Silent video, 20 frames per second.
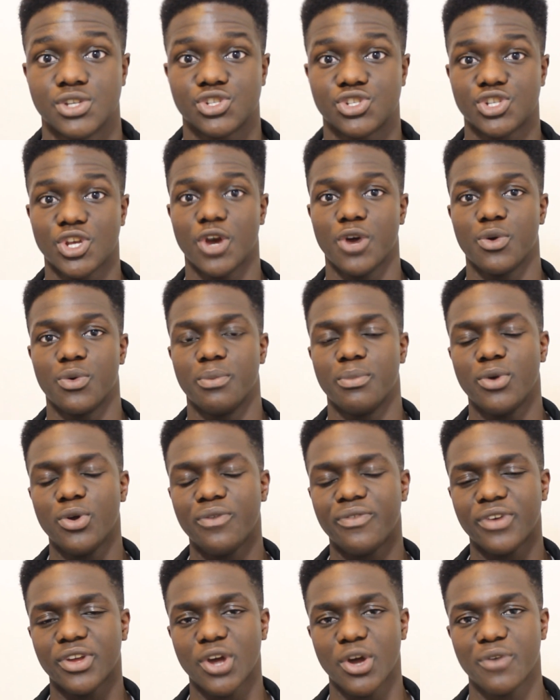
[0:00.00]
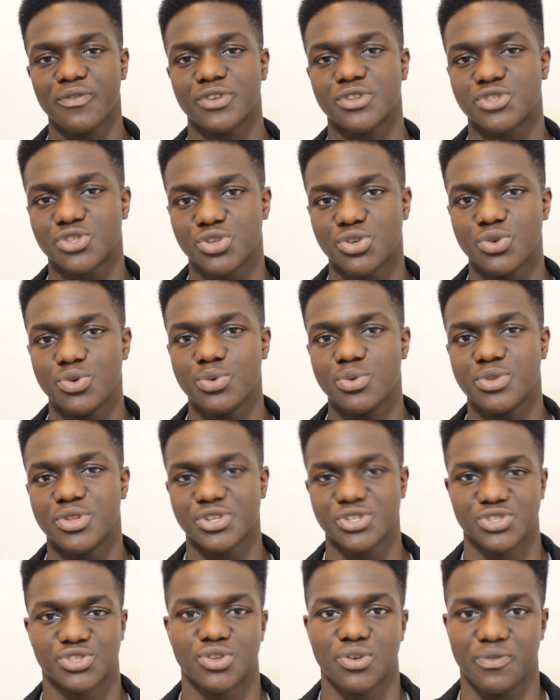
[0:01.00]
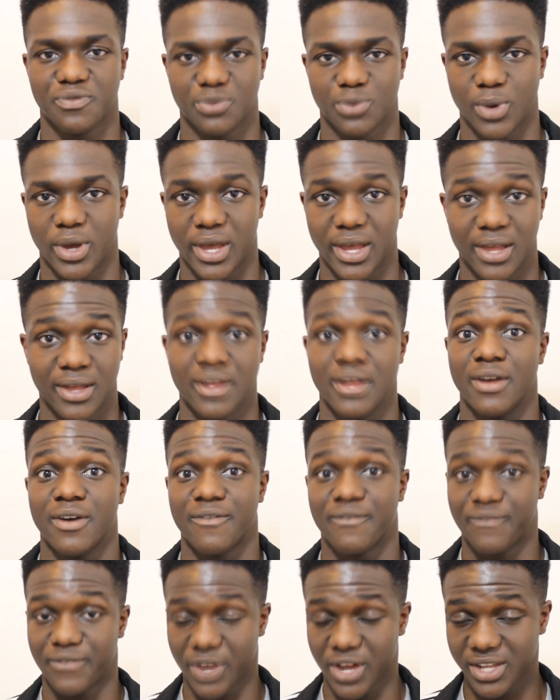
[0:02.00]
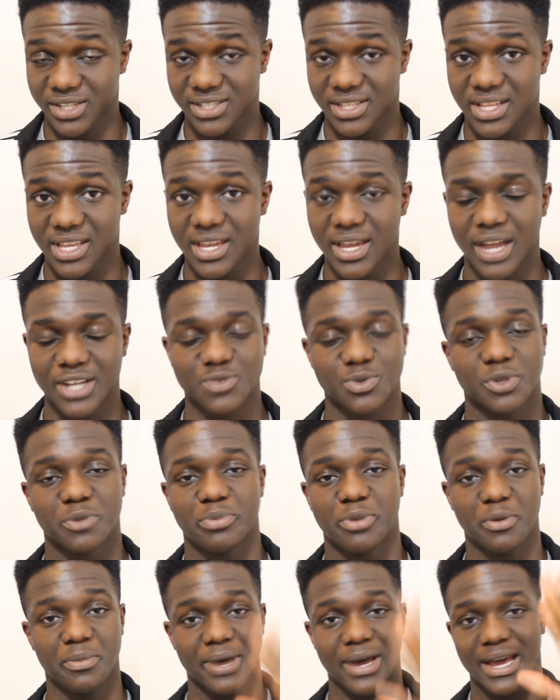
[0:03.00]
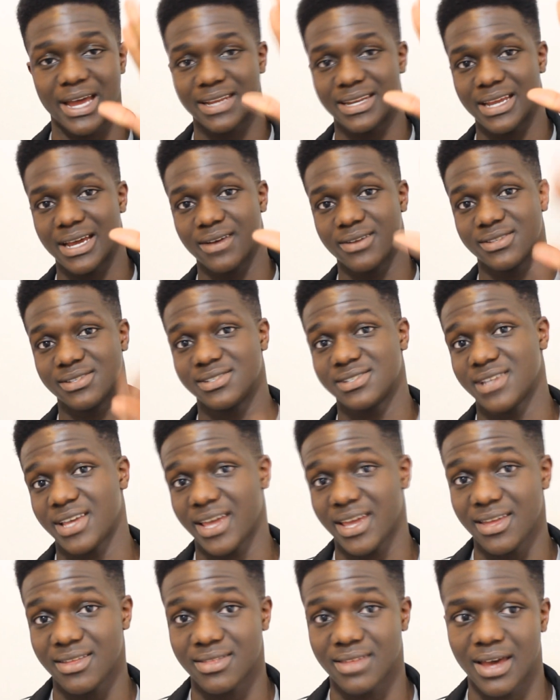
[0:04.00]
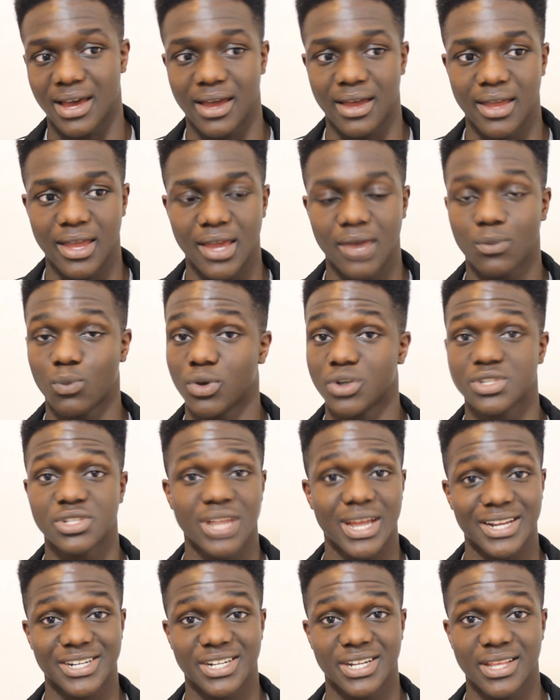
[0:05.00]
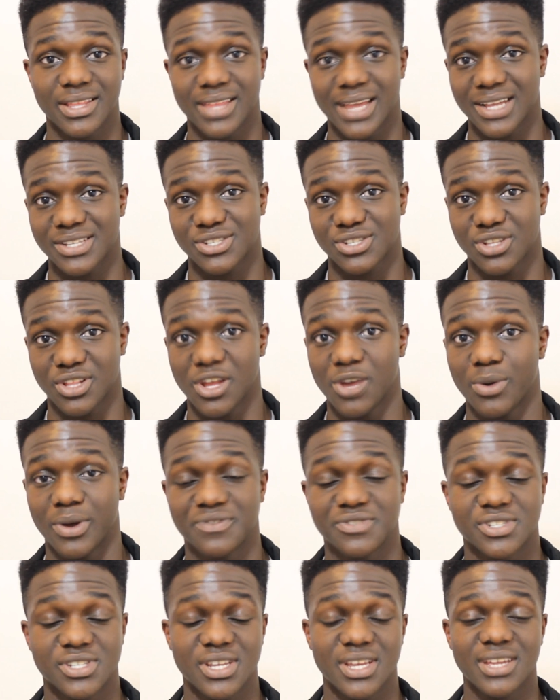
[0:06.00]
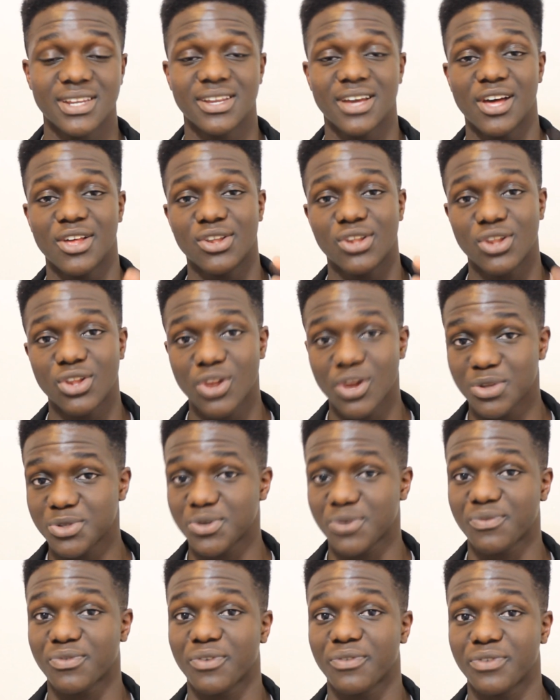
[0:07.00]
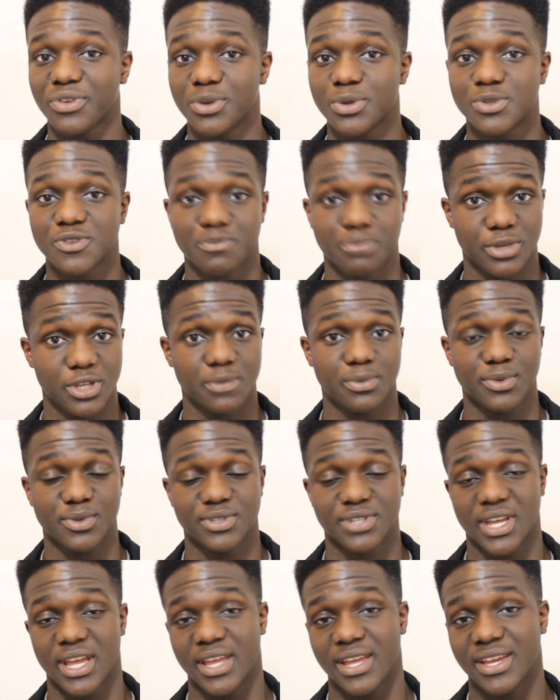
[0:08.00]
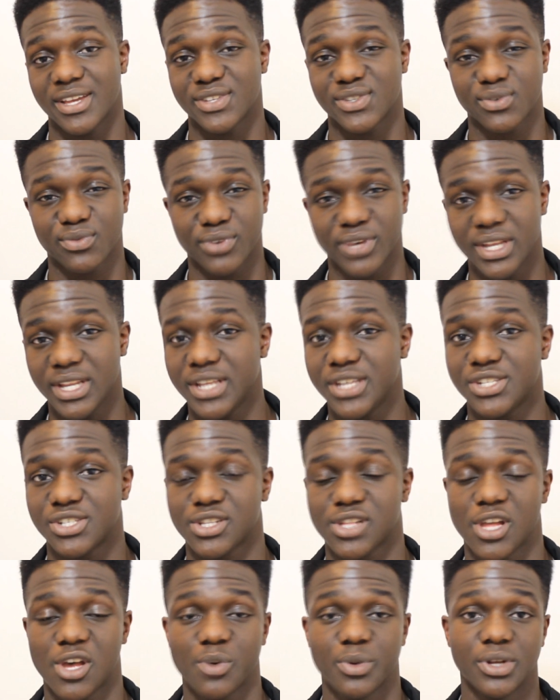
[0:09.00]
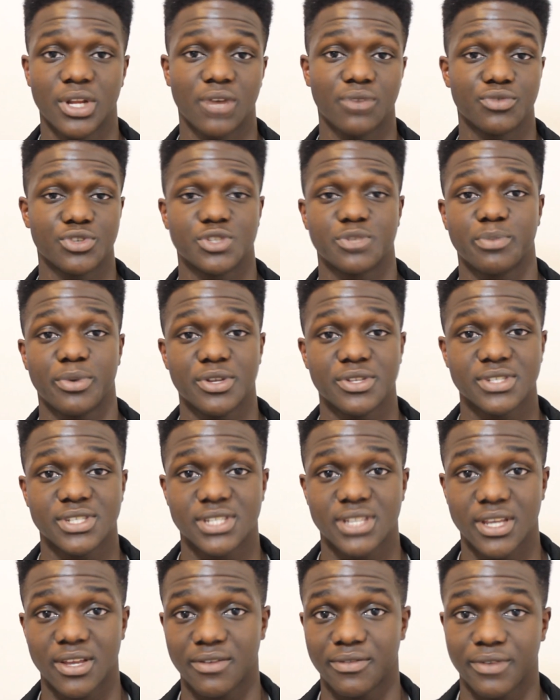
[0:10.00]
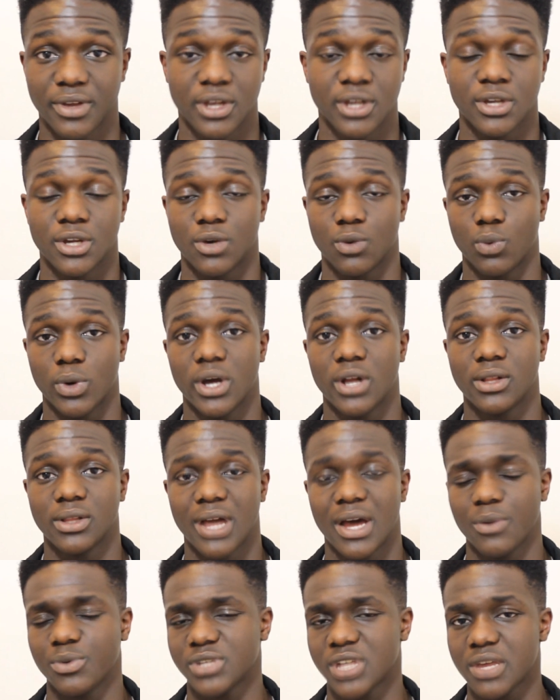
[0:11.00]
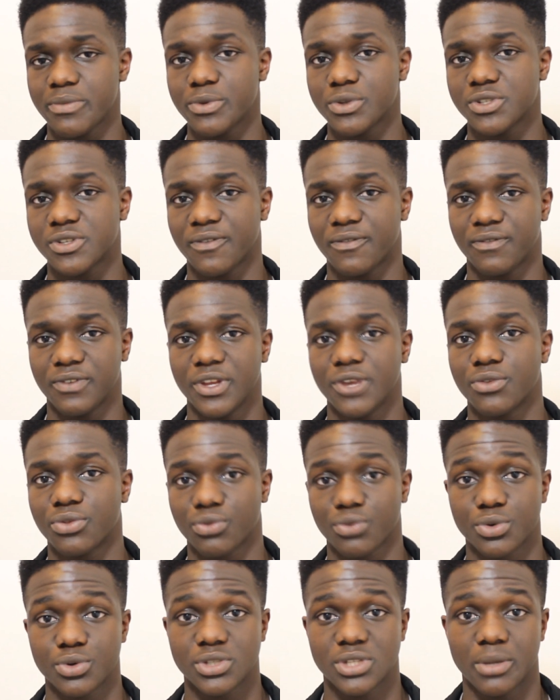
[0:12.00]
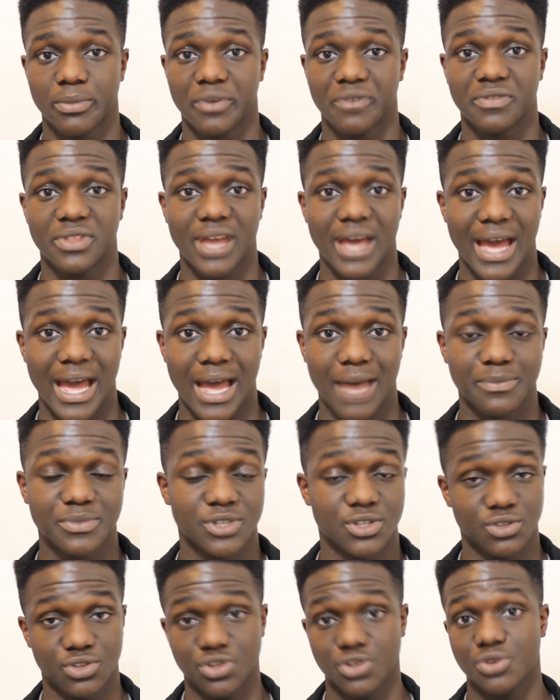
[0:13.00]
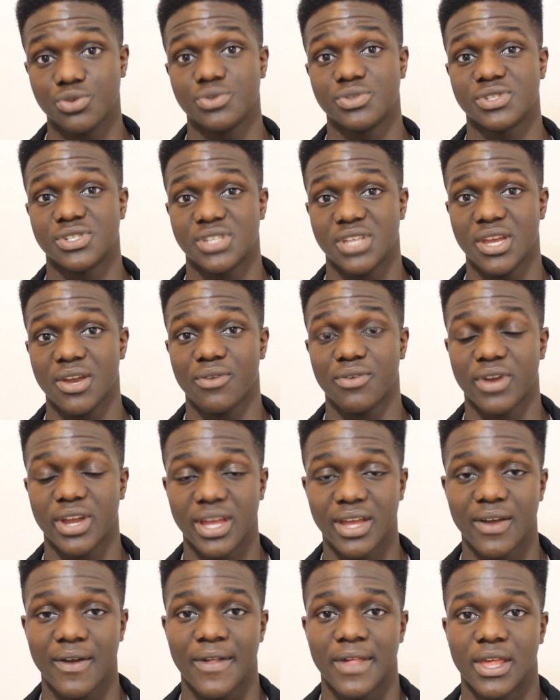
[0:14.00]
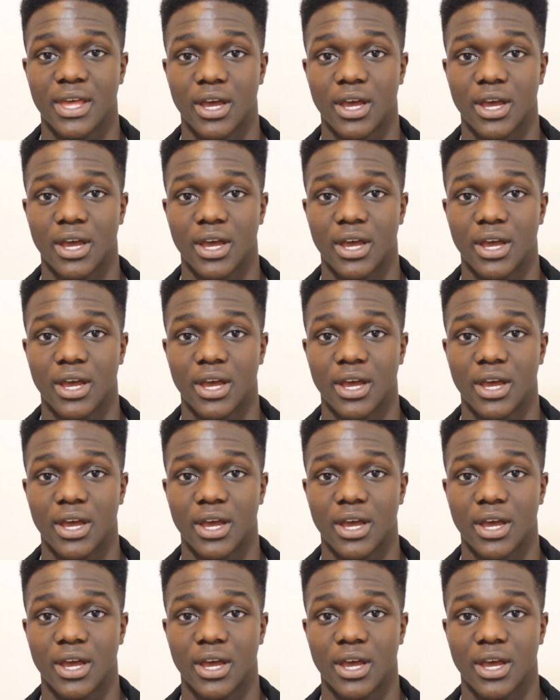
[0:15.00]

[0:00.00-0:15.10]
So moving over to the software. Firstly, I just want to put my hand out and say that it wasn't actually that slow. I've seen a lot of reviews of people saying it's really slow and unresponsive. Well, I was able to flick through some of the apps and use Siri,